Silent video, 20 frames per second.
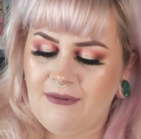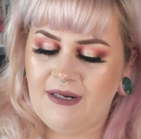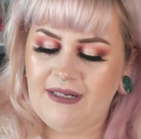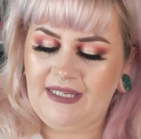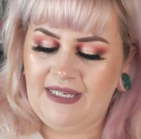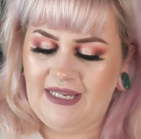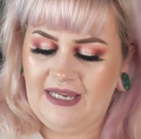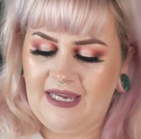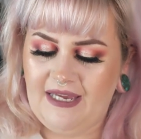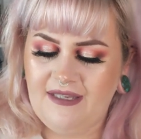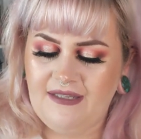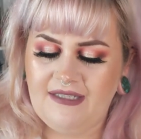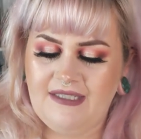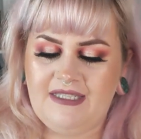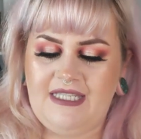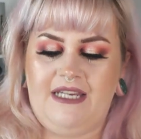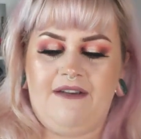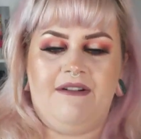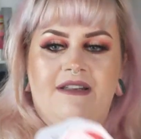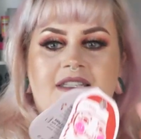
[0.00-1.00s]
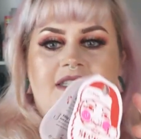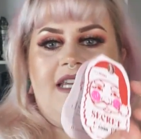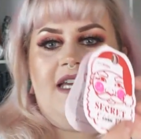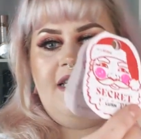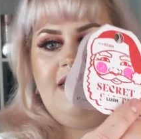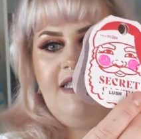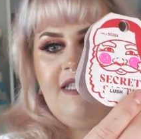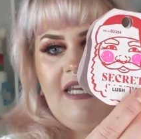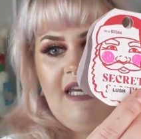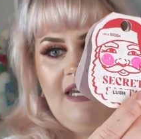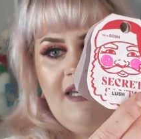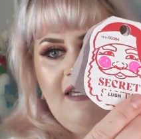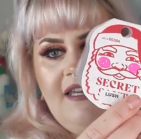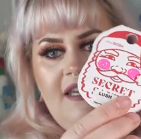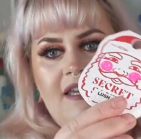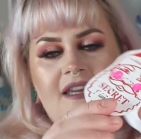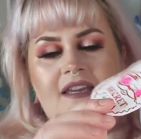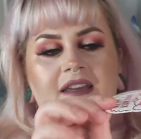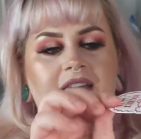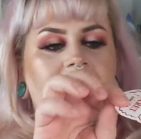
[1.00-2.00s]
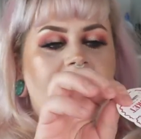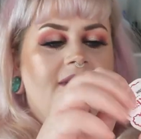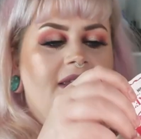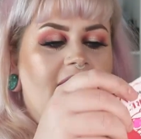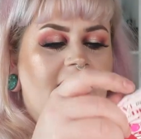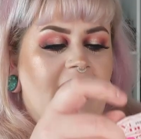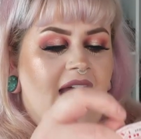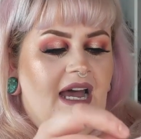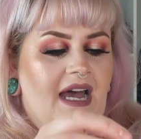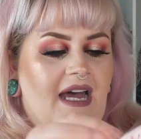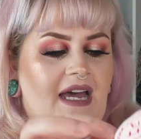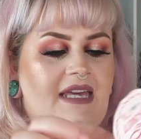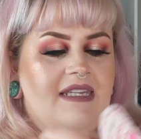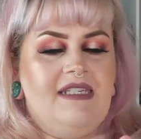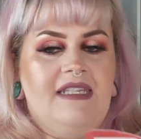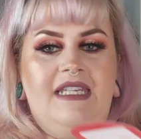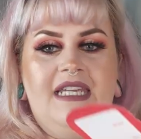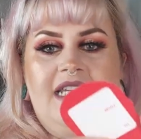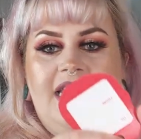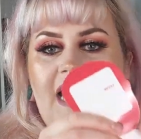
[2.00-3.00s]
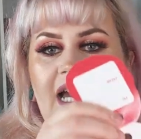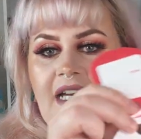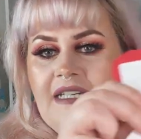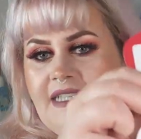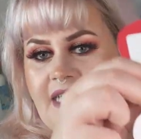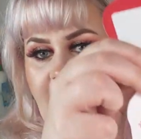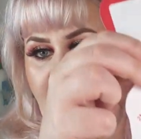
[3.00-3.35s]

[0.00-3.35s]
one here, Secret Santa, it has the candy